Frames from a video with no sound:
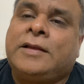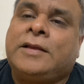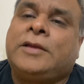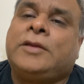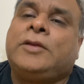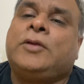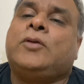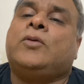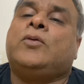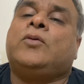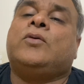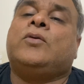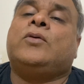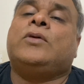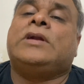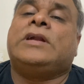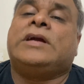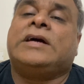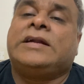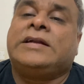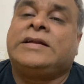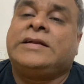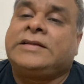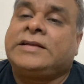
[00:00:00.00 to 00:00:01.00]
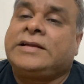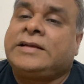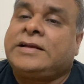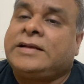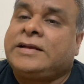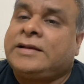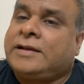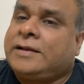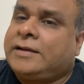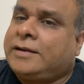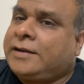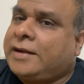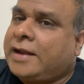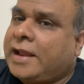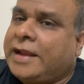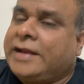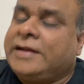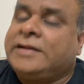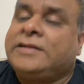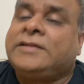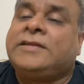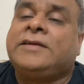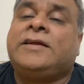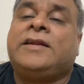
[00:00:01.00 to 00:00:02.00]
You learned it in
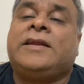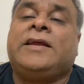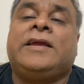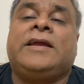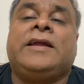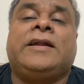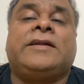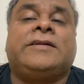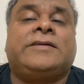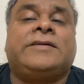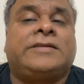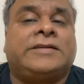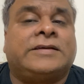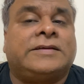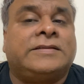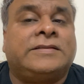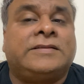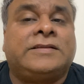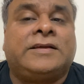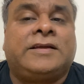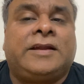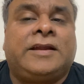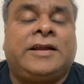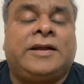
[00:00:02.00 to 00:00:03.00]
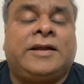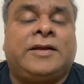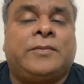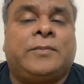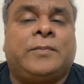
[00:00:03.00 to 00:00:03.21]
9th grade, 10th grade.